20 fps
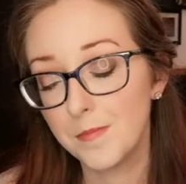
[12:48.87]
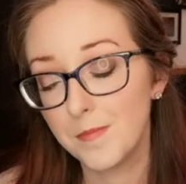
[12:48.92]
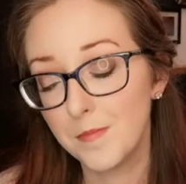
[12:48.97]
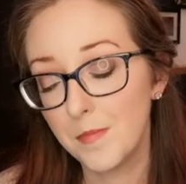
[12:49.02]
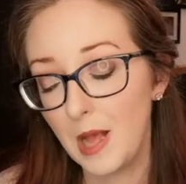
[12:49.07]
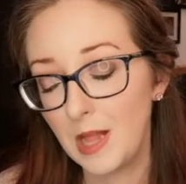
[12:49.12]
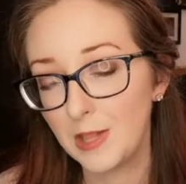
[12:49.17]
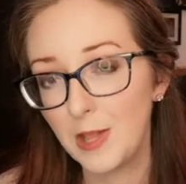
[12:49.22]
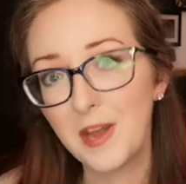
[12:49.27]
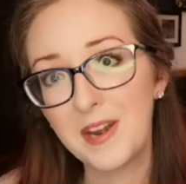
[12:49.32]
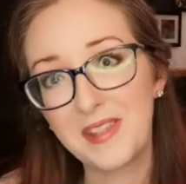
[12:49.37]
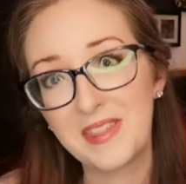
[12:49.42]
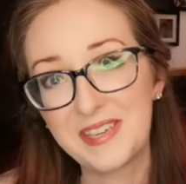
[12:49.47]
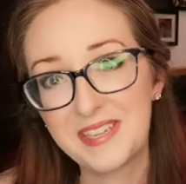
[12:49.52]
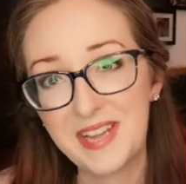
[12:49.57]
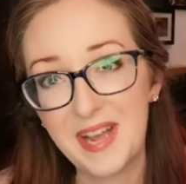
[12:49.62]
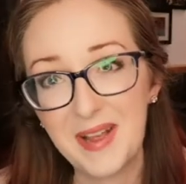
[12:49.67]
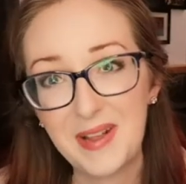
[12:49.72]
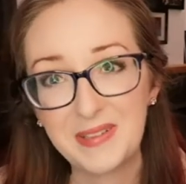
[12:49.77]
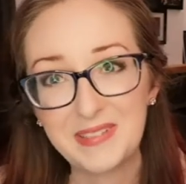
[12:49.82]
a lot of the
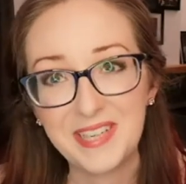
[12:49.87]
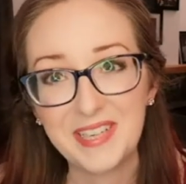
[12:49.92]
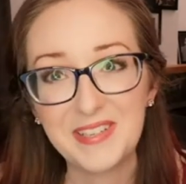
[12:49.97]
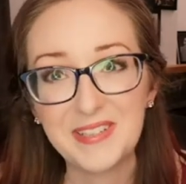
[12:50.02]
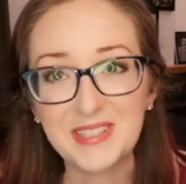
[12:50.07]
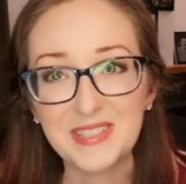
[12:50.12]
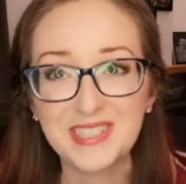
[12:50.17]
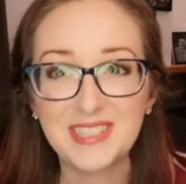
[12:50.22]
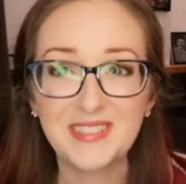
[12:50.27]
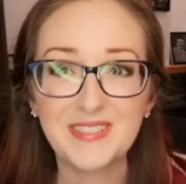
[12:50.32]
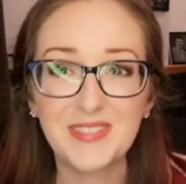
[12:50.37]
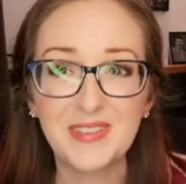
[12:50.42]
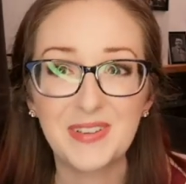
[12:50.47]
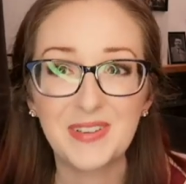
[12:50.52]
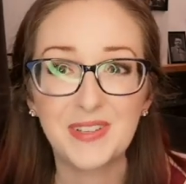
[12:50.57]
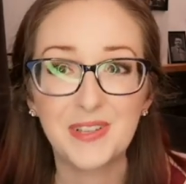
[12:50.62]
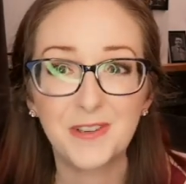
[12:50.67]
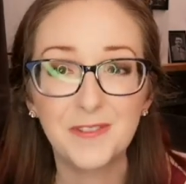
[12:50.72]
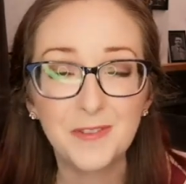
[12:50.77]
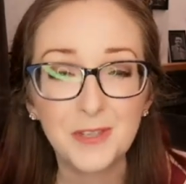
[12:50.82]
times I notice for
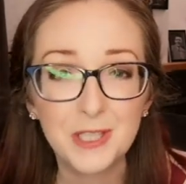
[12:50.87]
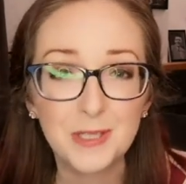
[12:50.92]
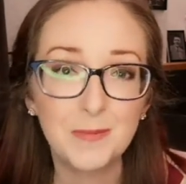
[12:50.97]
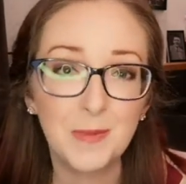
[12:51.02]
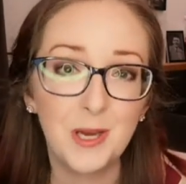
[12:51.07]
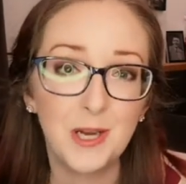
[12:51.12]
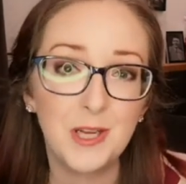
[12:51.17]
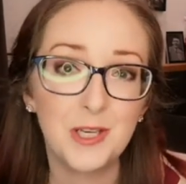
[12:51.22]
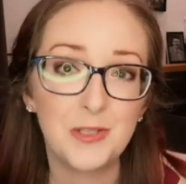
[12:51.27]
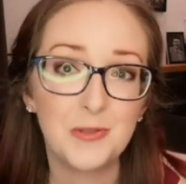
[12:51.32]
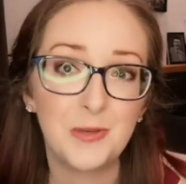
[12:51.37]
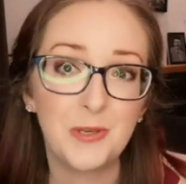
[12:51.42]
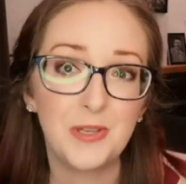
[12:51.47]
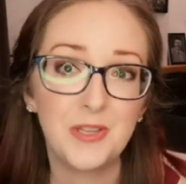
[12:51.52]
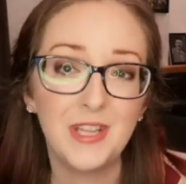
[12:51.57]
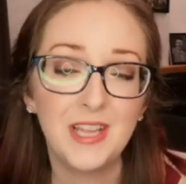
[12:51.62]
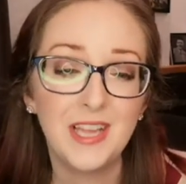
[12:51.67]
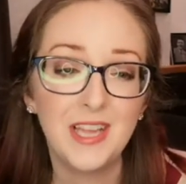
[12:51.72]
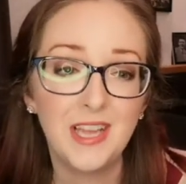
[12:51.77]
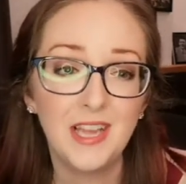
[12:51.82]
their first module,
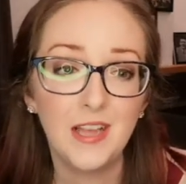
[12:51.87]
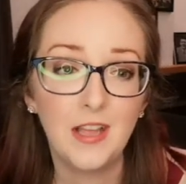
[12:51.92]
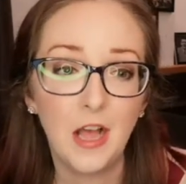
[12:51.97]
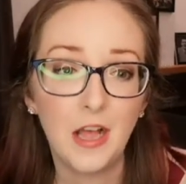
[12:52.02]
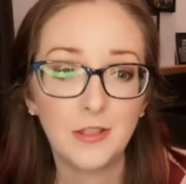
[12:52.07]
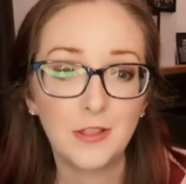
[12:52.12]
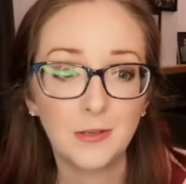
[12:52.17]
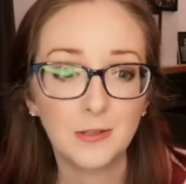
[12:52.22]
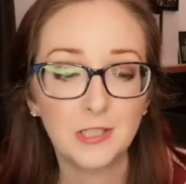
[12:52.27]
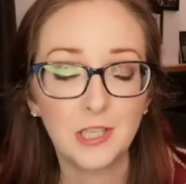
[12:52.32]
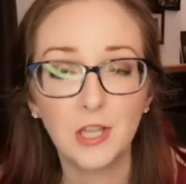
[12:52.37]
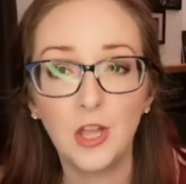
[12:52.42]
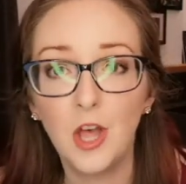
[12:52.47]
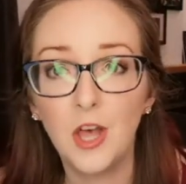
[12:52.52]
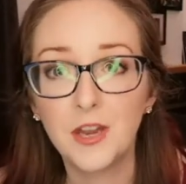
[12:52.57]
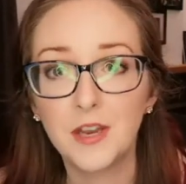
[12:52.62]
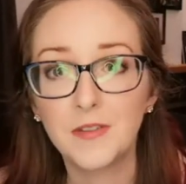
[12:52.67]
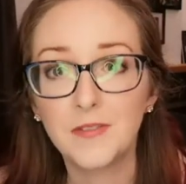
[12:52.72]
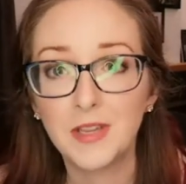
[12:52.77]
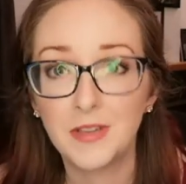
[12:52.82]
there's a lot
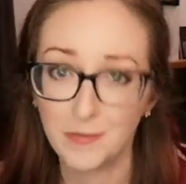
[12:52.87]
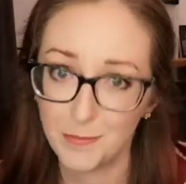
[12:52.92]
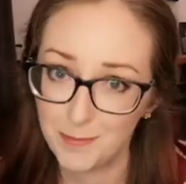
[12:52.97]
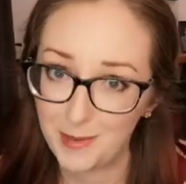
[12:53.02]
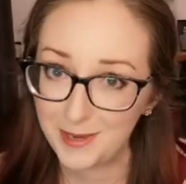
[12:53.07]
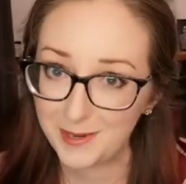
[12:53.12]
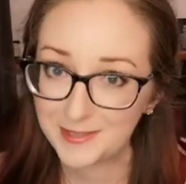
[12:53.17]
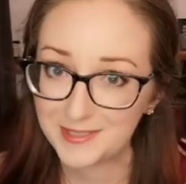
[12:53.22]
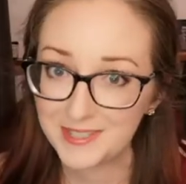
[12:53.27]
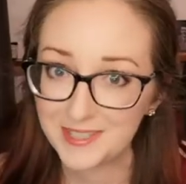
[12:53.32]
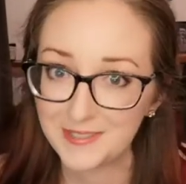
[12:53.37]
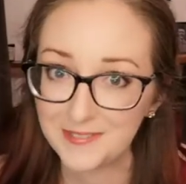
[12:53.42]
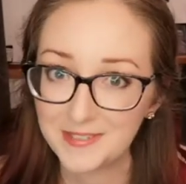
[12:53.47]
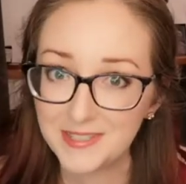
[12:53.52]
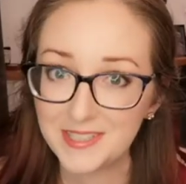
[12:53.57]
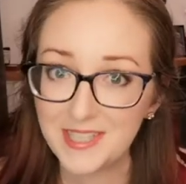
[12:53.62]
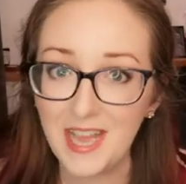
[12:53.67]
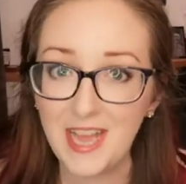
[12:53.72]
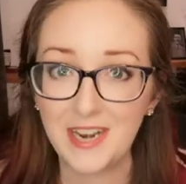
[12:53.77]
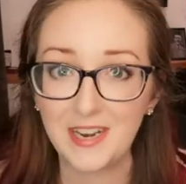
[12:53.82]
of even better
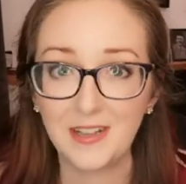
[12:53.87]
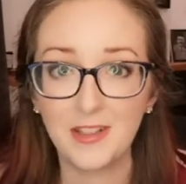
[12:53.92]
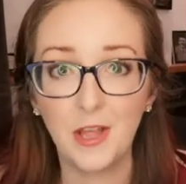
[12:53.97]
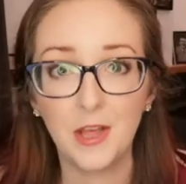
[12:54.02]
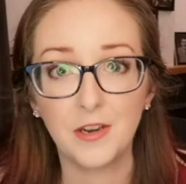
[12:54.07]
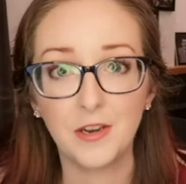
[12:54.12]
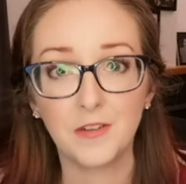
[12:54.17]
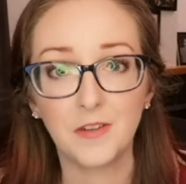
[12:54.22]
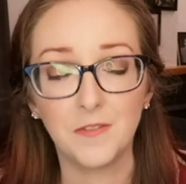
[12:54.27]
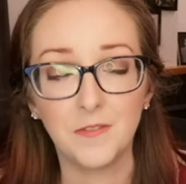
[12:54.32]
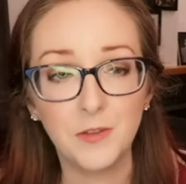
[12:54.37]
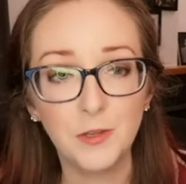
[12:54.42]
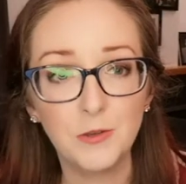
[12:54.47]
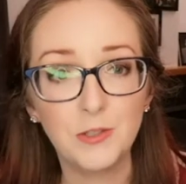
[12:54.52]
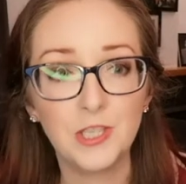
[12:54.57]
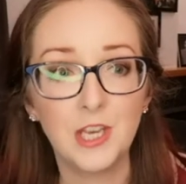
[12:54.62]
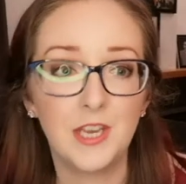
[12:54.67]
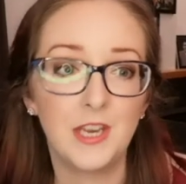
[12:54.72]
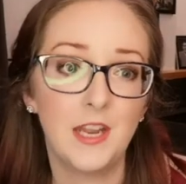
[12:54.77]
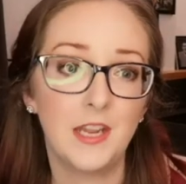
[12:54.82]
ifs and a lot of
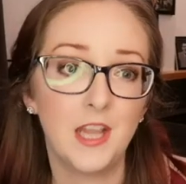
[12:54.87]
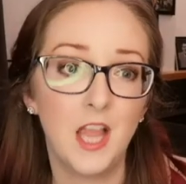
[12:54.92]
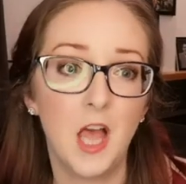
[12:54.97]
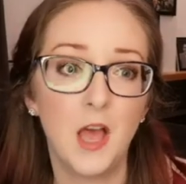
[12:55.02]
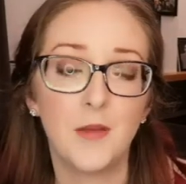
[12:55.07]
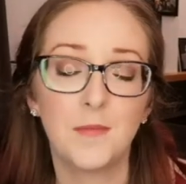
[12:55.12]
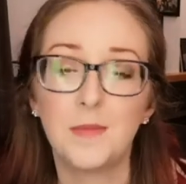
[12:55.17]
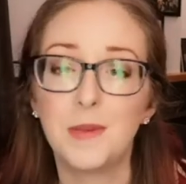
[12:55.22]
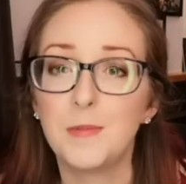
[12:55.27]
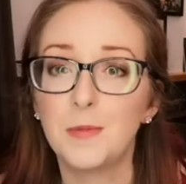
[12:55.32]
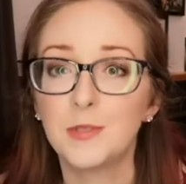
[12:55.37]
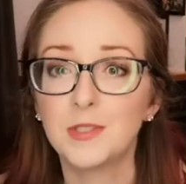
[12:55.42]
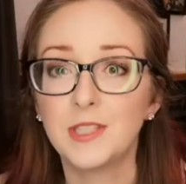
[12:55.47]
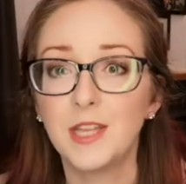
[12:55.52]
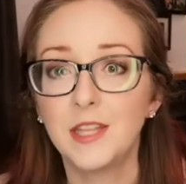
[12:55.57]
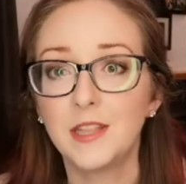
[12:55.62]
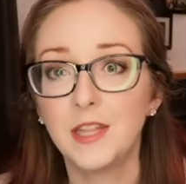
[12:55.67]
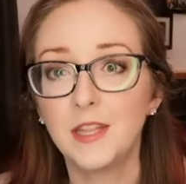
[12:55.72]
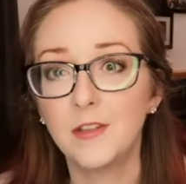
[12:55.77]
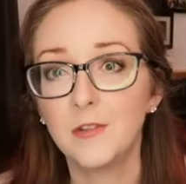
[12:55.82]
confusion, and a lot of people
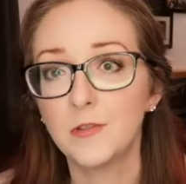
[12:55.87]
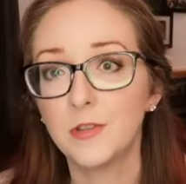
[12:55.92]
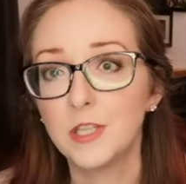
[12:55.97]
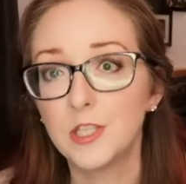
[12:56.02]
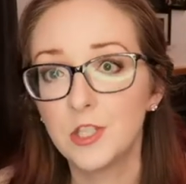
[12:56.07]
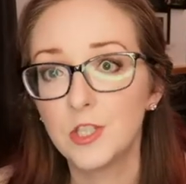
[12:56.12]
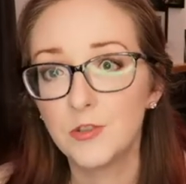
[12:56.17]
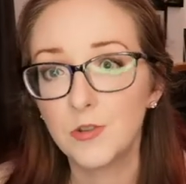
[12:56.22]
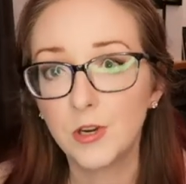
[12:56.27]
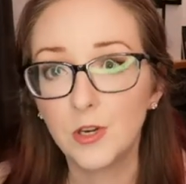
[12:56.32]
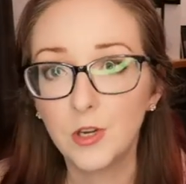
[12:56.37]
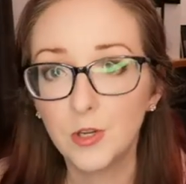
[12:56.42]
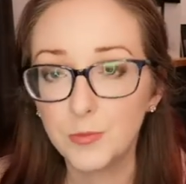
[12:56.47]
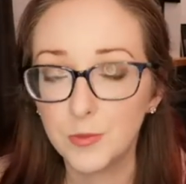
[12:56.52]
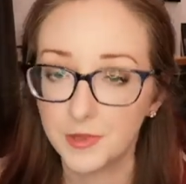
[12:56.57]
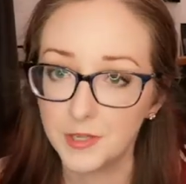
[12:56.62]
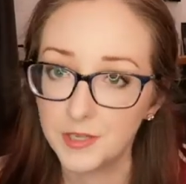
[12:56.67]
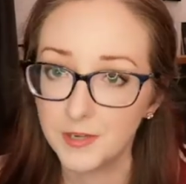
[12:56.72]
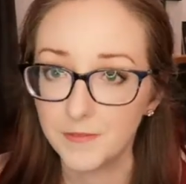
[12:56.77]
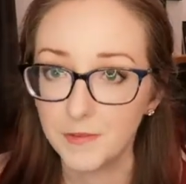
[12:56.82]
saying that, they struggled with
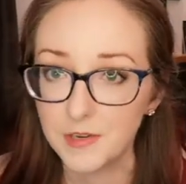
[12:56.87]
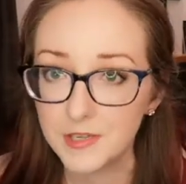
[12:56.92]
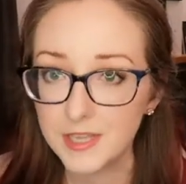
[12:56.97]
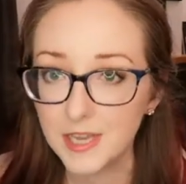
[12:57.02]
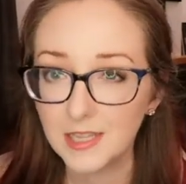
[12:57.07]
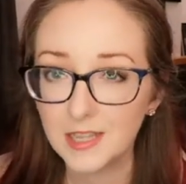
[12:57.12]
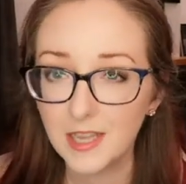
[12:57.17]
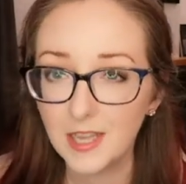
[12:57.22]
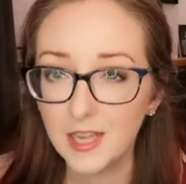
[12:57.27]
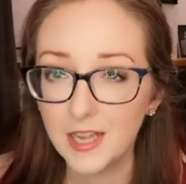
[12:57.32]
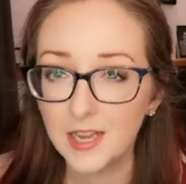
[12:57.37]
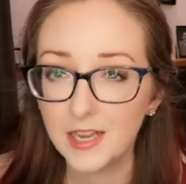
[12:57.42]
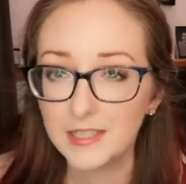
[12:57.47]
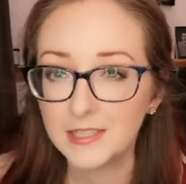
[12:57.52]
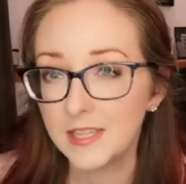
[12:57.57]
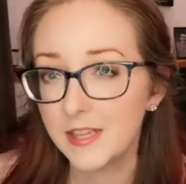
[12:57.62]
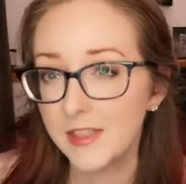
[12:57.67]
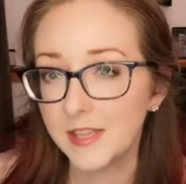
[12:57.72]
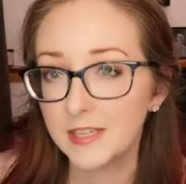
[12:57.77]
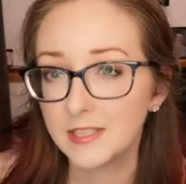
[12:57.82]
the different deadlines
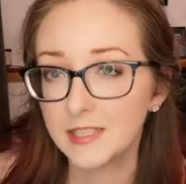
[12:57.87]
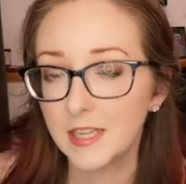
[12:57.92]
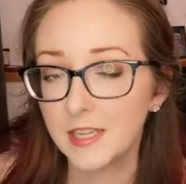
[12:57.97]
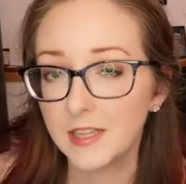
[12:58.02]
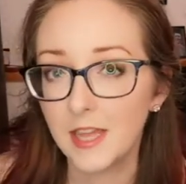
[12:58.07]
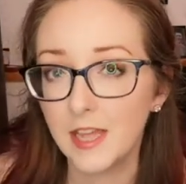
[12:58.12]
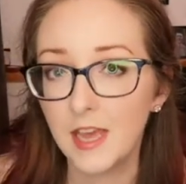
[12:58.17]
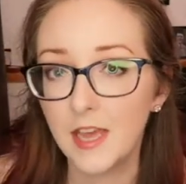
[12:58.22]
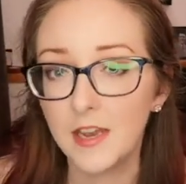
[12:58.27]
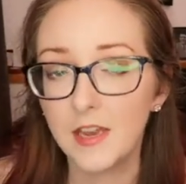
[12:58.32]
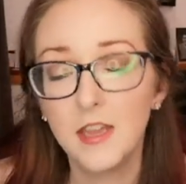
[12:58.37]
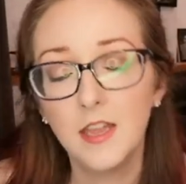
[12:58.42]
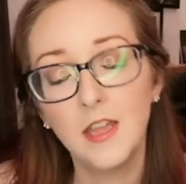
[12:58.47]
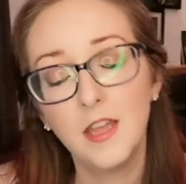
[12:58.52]
and things like that.